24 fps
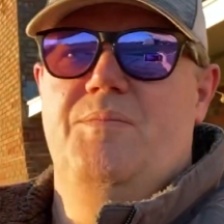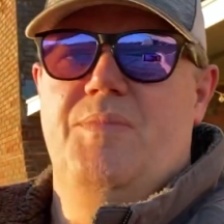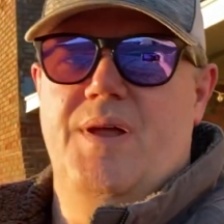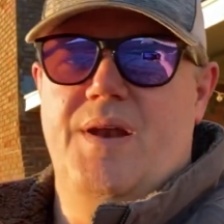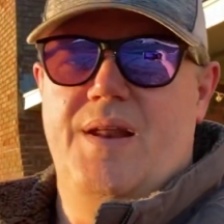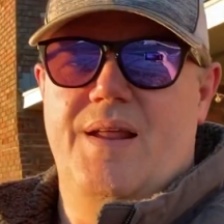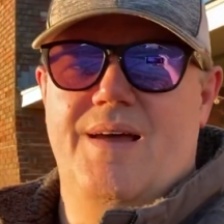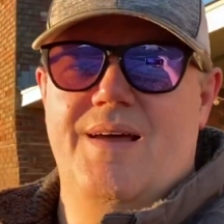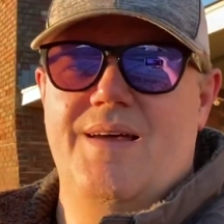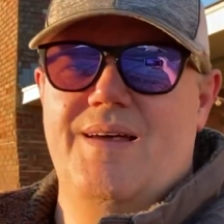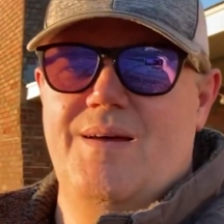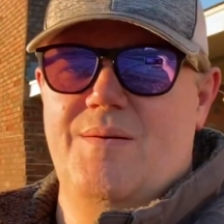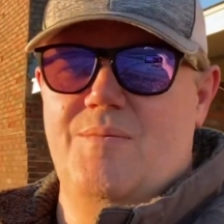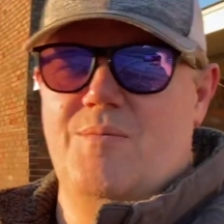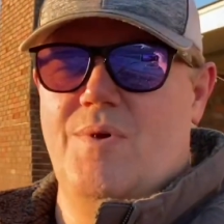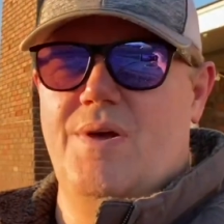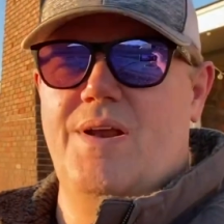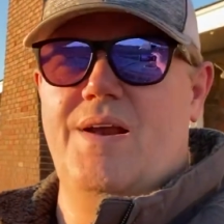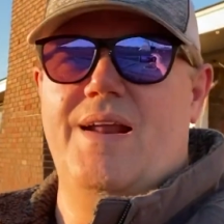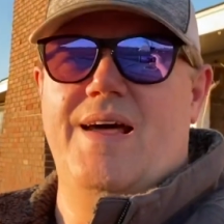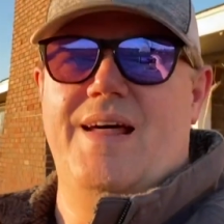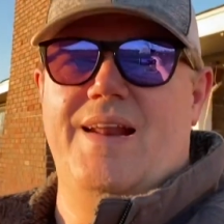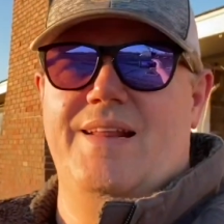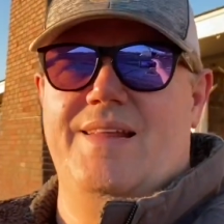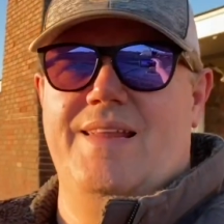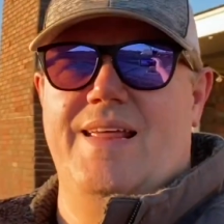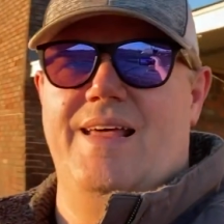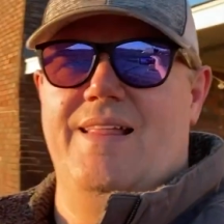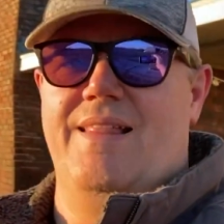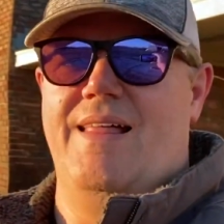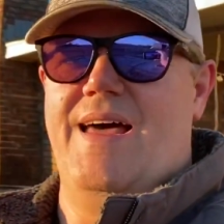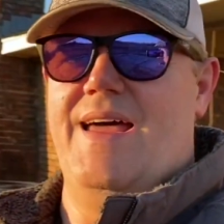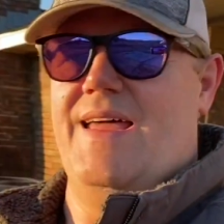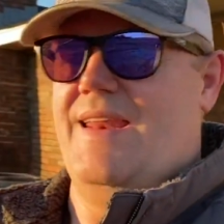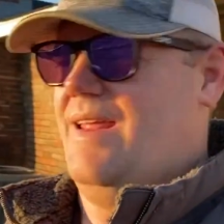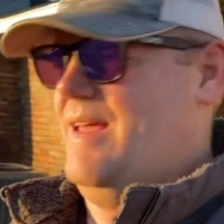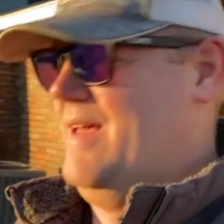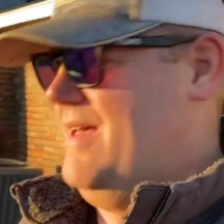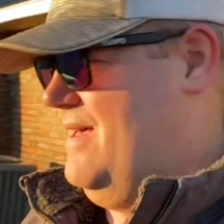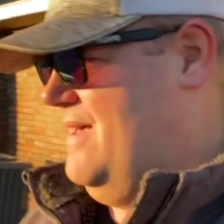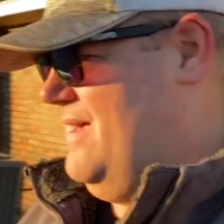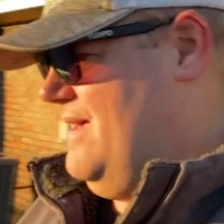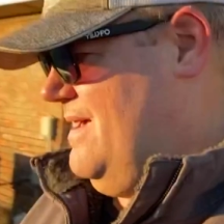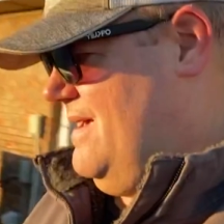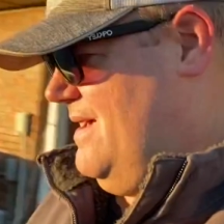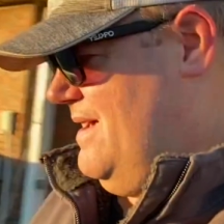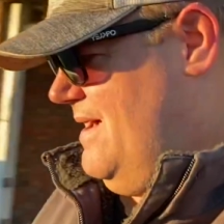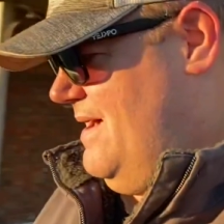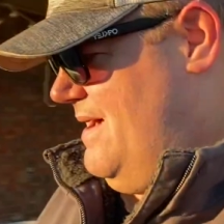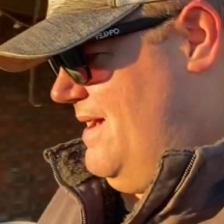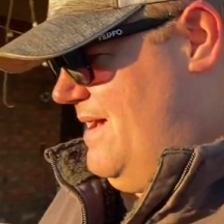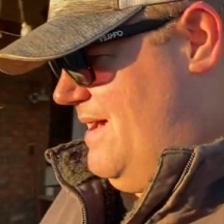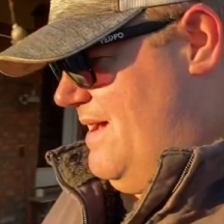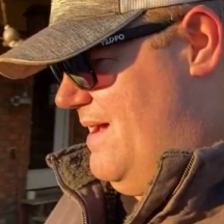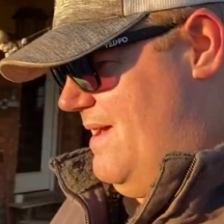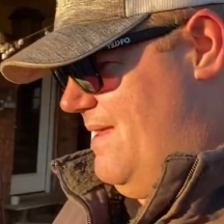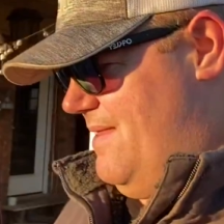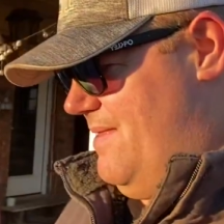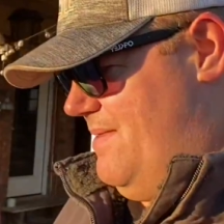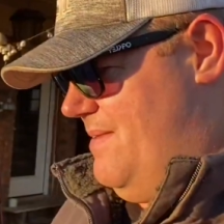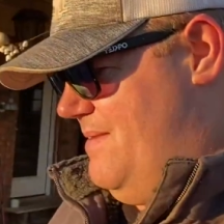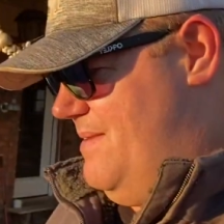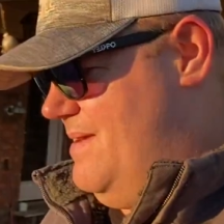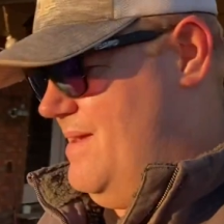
but I'm running out of daylight, and